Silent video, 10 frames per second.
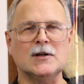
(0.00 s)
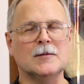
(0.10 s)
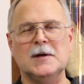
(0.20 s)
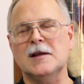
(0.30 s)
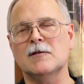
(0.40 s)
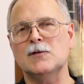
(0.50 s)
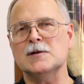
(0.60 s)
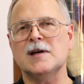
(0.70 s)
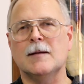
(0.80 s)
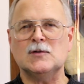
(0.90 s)
was going to be there
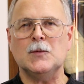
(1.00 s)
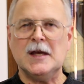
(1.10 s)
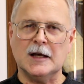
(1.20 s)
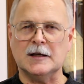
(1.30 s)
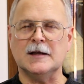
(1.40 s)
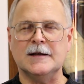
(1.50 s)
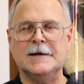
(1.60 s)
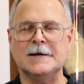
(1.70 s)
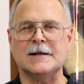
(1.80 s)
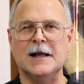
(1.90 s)
four times a week
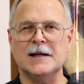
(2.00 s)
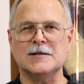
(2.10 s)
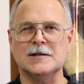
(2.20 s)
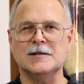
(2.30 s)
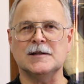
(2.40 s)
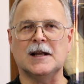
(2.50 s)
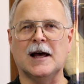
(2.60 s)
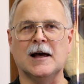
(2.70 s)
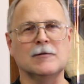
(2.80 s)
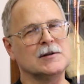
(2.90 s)
in classes, and
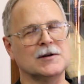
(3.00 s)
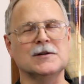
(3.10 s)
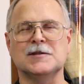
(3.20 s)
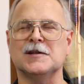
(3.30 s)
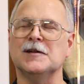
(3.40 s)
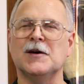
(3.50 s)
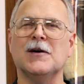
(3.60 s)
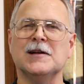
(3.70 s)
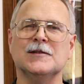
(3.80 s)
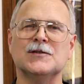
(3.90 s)
I wasn't going to sit in the
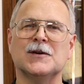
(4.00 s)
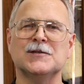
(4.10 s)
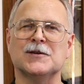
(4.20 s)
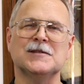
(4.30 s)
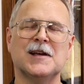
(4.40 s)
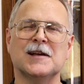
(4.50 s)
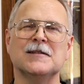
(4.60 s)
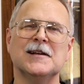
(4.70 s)
audience, so I started taking